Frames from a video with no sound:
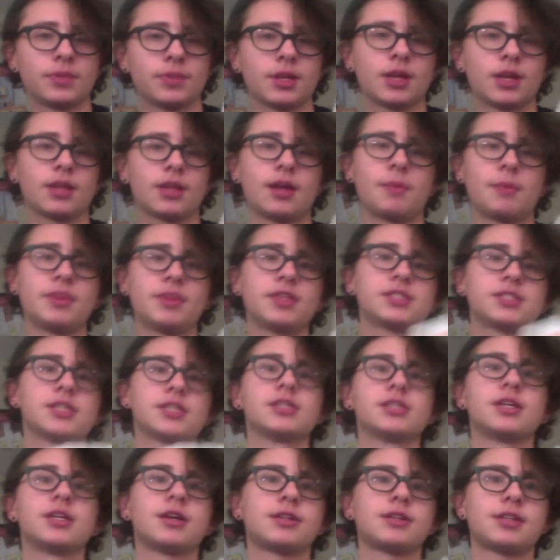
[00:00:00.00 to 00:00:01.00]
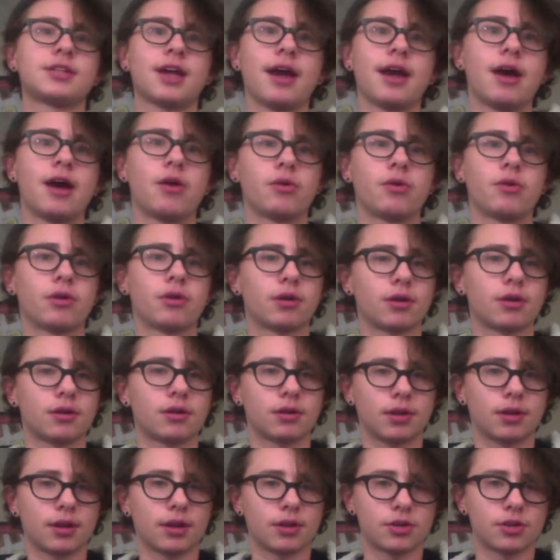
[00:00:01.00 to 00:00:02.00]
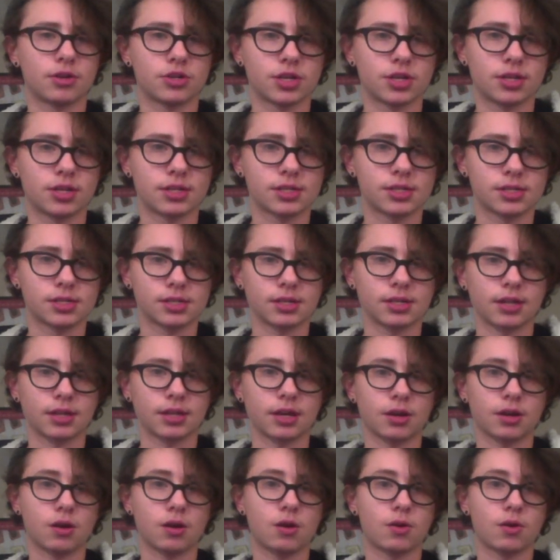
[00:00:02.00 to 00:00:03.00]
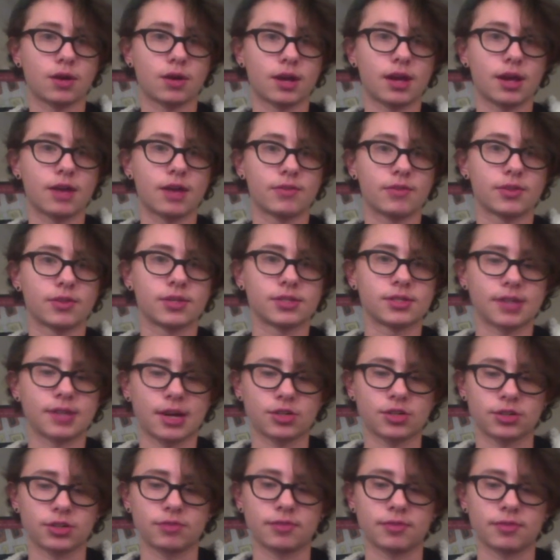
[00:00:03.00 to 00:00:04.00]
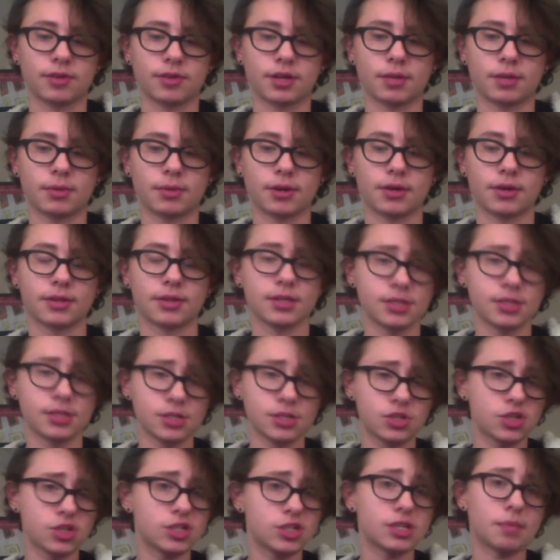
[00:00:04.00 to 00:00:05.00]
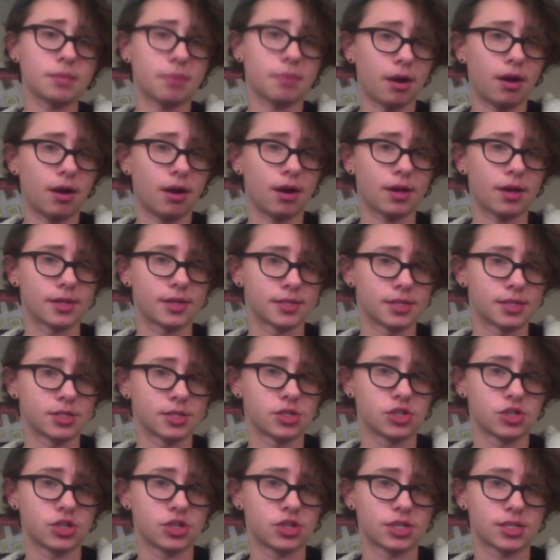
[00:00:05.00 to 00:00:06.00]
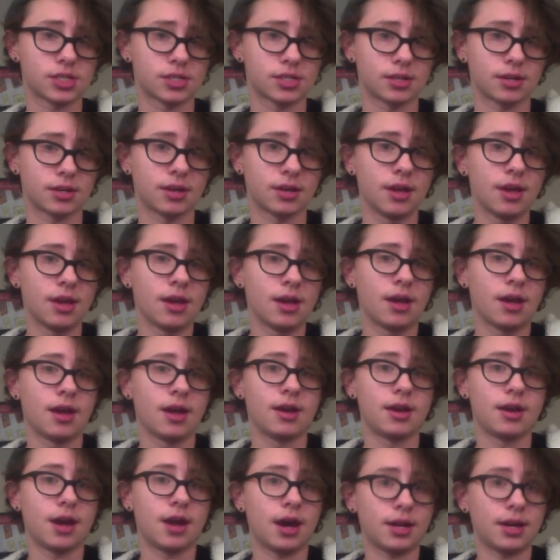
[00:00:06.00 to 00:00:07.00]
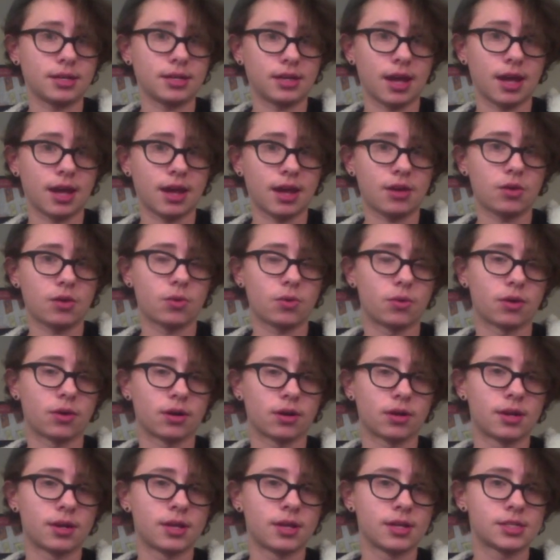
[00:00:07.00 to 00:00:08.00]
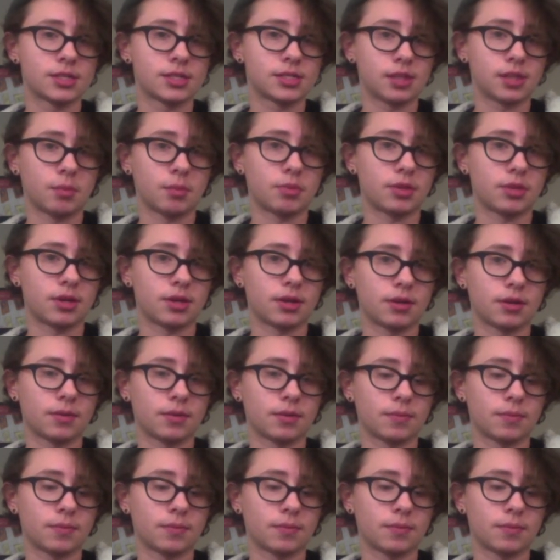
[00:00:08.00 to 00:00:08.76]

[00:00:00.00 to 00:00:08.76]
I mean, this isn't a tower energy. This isn't like, okay, everything's actually falling apart. This is just a pause. This is just a not yet or something,